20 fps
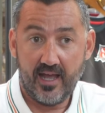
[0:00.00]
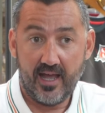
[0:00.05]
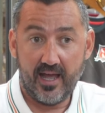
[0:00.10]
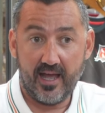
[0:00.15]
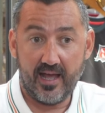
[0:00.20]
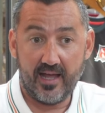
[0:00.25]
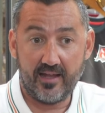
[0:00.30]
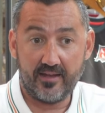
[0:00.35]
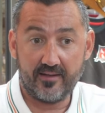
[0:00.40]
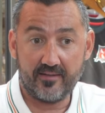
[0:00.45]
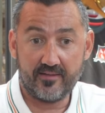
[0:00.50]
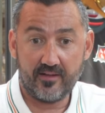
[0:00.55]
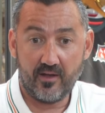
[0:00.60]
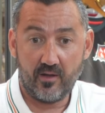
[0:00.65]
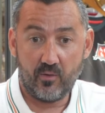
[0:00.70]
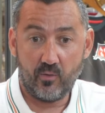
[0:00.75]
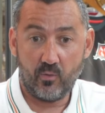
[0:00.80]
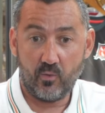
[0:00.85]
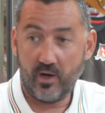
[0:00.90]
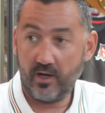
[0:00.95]
And
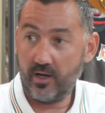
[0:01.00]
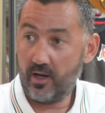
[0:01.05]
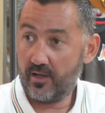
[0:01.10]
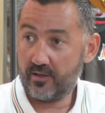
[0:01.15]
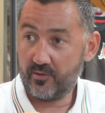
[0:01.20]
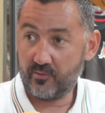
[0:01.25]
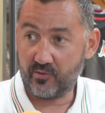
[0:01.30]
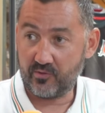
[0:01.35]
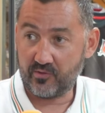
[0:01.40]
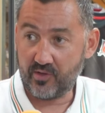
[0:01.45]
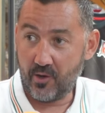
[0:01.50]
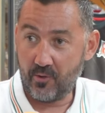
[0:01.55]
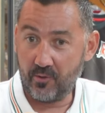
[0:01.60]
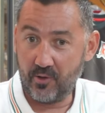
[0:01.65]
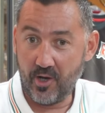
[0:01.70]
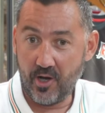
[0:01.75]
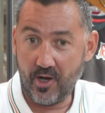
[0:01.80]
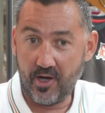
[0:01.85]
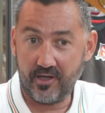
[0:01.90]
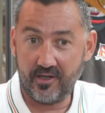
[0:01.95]
while all this was going
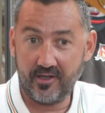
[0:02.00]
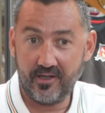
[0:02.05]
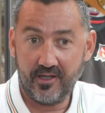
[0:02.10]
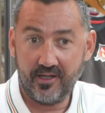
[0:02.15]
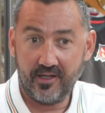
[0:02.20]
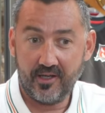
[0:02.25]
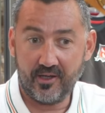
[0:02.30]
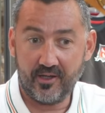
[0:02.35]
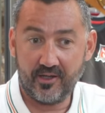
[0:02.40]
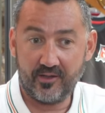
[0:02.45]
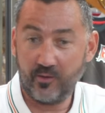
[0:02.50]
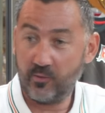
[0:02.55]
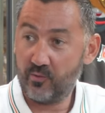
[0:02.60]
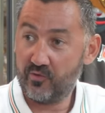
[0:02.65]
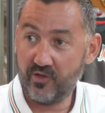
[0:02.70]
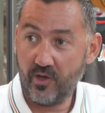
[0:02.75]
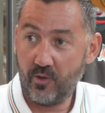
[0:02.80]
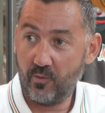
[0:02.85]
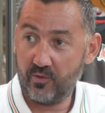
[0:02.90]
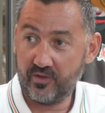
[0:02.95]
on, there
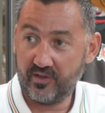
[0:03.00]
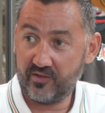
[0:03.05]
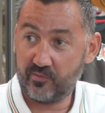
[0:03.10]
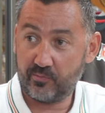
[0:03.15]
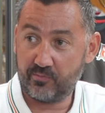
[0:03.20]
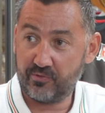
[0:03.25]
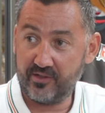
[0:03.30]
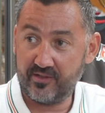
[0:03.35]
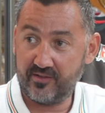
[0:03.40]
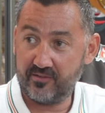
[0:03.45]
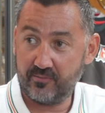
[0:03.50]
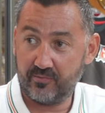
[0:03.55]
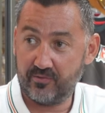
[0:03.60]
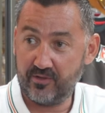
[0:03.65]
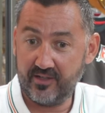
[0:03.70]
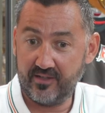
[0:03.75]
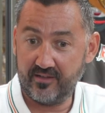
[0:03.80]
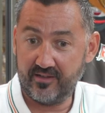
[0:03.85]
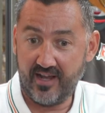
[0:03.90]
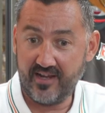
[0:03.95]
was no, this
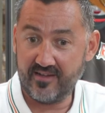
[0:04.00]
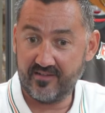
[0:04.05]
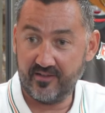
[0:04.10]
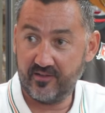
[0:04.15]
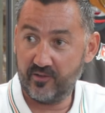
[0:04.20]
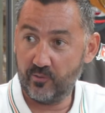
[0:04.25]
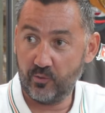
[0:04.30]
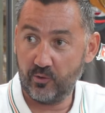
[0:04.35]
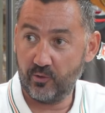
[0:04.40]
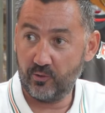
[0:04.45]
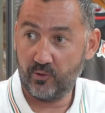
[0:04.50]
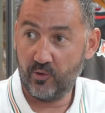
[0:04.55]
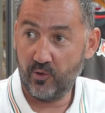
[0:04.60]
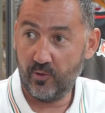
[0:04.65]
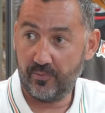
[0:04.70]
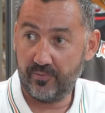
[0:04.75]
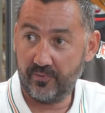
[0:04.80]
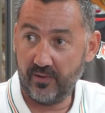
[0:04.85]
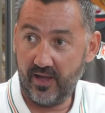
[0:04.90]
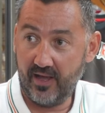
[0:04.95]
predated the World
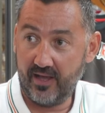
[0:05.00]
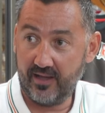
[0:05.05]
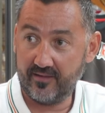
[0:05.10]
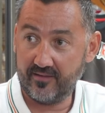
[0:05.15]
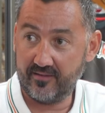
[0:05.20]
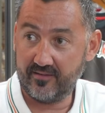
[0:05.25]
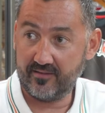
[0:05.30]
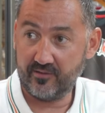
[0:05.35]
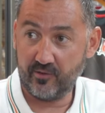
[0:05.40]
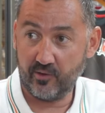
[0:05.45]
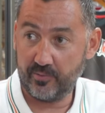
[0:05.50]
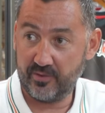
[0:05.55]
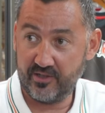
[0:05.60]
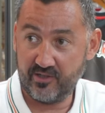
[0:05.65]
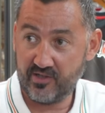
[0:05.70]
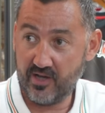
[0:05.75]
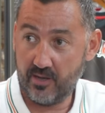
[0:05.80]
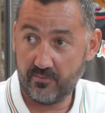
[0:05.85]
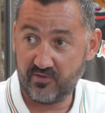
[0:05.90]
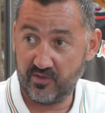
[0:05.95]
Cup and European
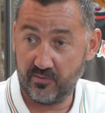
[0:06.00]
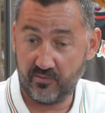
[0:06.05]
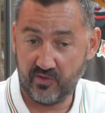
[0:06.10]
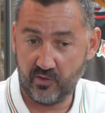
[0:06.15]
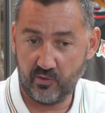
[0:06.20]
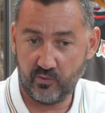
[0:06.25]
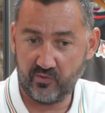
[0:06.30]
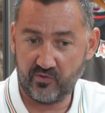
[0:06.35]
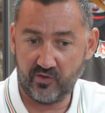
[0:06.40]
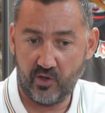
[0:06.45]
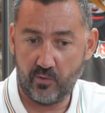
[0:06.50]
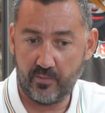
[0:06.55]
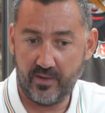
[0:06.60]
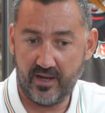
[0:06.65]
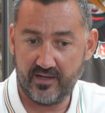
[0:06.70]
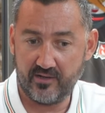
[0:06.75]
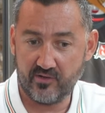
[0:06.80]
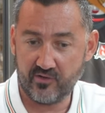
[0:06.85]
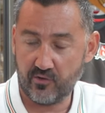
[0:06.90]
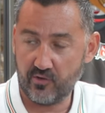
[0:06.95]
Championship, so there was no
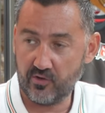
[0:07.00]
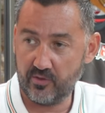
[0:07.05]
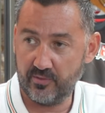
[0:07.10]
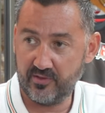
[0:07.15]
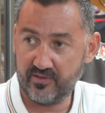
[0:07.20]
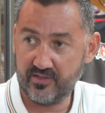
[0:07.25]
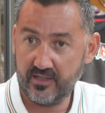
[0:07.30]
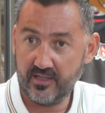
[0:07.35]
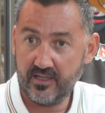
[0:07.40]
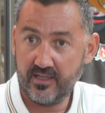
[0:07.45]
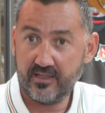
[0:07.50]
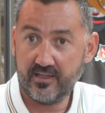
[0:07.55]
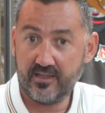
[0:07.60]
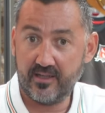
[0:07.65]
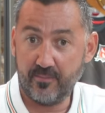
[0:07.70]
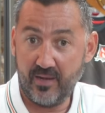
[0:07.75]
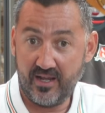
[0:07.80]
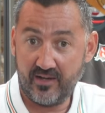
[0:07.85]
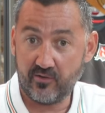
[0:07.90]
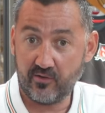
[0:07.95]
main tournament.
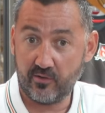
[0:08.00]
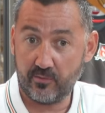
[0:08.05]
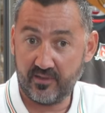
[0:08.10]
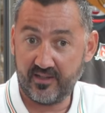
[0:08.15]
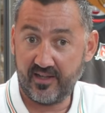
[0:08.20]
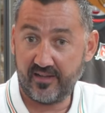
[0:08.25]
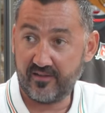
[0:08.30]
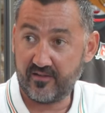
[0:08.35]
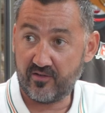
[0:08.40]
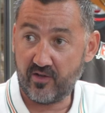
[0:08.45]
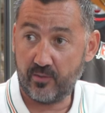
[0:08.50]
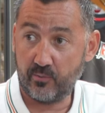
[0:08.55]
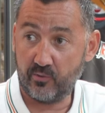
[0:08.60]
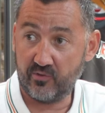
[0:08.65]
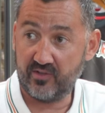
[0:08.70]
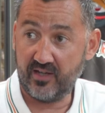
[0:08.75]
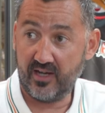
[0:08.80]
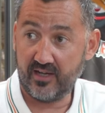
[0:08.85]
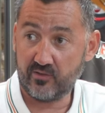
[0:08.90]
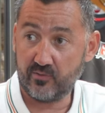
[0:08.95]
The main tournament at the time
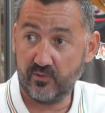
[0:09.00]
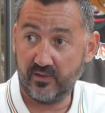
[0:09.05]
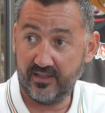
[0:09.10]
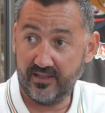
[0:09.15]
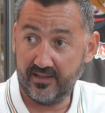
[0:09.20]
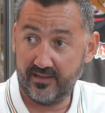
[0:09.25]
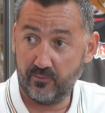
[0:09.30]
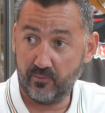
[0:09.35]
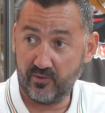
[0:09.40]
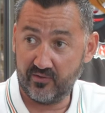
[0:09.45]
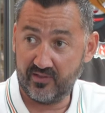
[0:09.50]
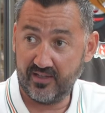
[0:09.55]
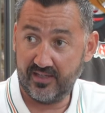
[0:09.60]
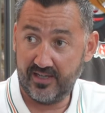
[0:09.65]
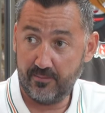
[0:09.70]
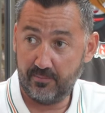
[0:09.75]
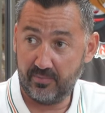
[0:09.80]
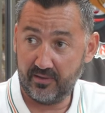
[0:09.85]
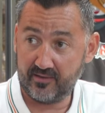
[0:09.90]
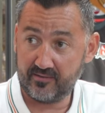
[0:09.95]
was the
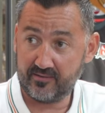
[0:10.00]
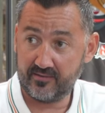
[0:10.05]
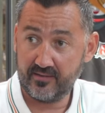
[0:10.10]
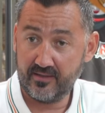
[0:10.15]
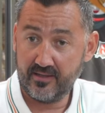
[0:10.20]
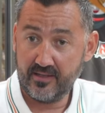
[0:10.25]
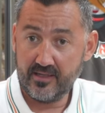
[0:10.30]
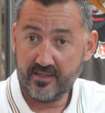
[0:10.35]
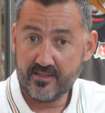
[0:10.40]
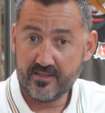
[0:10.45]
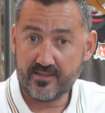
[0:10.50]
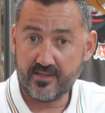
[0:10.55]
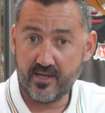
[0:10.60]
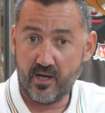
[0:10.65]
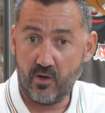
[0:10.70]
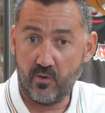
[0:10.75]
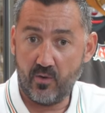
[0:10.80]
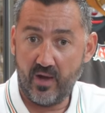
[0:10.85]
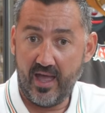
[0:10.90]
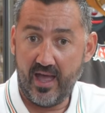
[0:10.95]
Olympics.
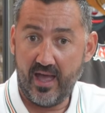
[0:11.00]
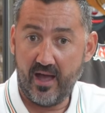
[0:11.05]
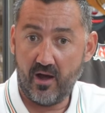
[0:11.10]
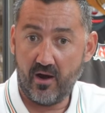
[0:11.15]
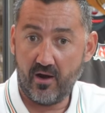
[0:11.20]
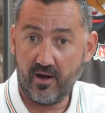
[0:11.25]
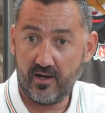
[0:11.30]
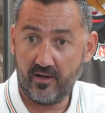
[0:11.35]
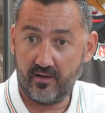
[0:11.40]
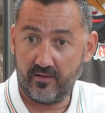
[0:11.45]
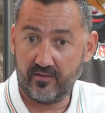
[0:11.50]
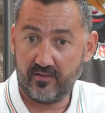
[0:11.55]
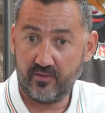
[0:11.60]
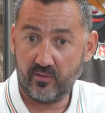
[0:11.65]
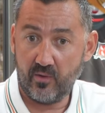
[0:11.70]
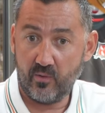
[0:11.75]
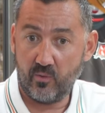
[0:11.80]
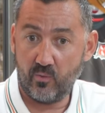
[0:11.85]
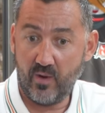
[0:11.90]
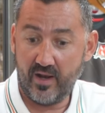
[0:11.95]
So Ireland
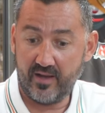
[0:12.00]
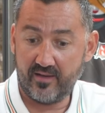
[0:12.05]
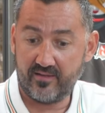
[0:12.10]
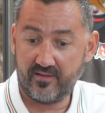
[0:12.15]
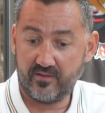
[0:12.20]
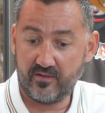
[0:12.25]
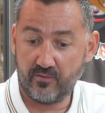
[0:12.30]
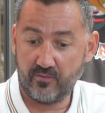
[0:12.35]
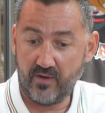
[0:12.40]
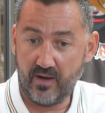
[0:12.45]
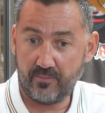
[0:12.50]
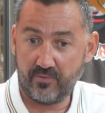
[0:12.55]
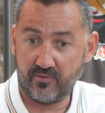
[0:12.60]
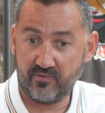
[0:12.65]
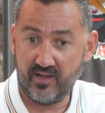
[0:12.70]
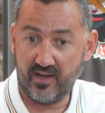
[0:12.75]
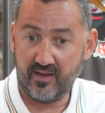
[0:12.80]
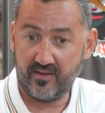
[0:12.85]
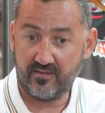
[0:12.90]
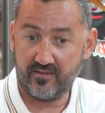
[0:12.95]
went to
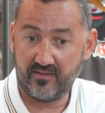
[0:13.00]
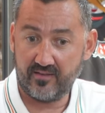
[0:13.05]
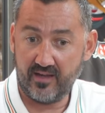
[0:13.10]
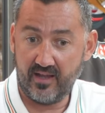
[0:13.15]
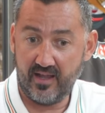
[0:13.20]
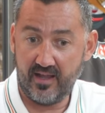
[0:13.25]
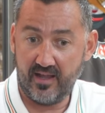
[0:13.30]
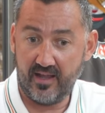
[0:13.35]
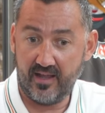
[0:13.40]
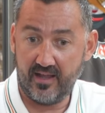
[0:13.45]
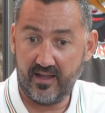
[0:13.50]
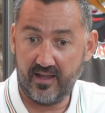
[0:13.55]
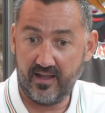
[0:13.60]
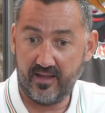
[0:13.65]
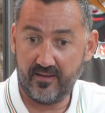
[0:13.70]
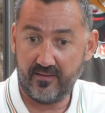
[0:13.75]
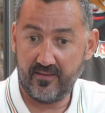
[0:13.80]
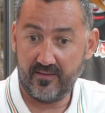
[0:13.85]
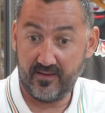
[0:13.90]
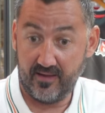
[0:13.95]
represent,
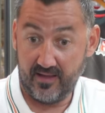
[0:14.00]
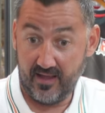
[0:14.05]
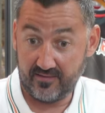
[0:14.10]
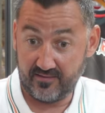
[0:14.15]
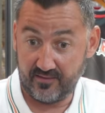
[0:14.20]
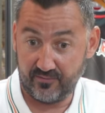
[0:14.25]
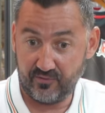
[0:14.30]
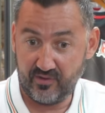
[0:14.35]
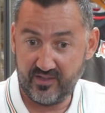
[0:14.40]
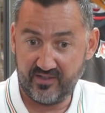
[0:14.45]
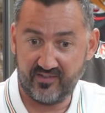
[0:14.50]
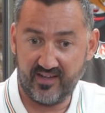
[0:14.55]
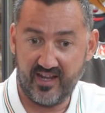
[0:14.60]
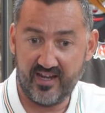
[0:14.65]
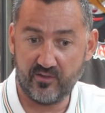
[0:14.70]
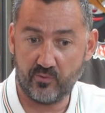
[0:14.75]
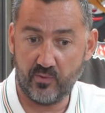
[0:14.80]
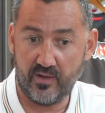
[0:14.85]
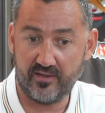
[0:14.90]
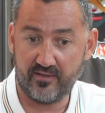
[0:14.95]
as the Free
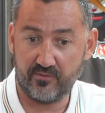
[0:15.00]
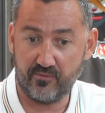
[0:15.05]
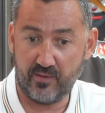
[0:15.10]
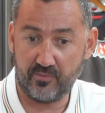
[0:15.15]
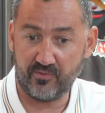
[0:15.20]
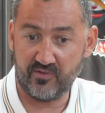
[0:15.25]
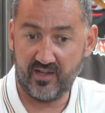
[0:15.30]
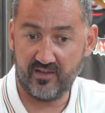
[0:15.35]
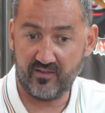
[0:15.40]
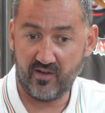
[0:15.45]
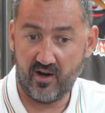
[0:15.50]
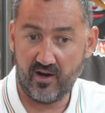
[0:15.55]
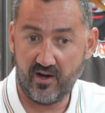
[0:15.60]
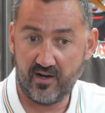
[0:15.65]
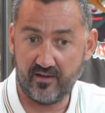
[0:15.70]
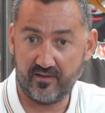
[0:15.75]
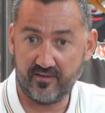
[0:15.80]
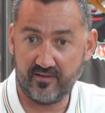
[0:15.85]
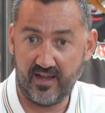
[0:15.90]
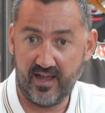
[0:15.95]
State went to represent
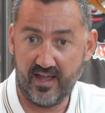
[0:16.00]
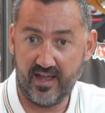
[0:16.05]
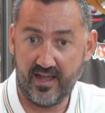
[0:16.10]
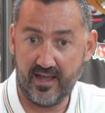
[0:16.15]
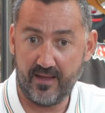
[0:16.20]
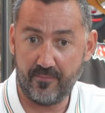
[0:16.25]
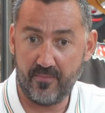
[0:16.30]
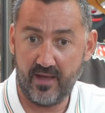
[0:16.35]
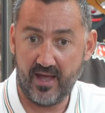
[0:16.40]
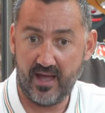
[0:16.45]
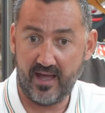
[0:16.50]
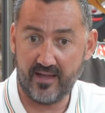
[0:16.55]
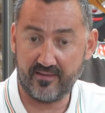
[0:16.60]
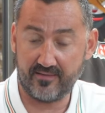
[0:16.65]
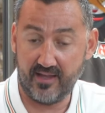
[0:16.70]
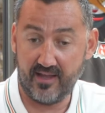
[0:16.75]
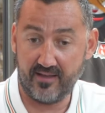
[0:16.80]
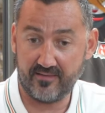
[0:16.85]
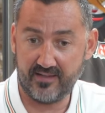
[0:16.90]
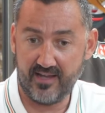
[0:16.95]
Ireland as
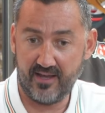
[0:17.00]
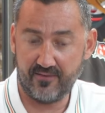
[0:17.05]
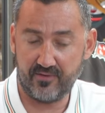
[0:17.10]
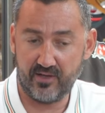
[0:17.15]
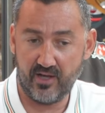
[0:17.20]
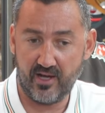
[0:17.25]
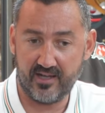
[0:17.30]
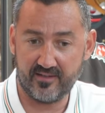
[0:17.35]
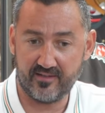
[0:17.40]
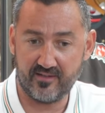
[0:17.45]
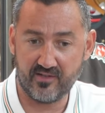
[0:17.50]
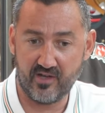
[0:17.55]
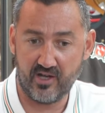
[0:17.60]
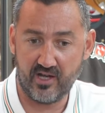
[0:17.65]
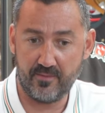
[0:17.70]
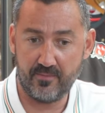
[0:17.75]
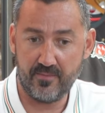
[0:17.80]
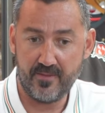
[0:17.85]
the FAI at the time,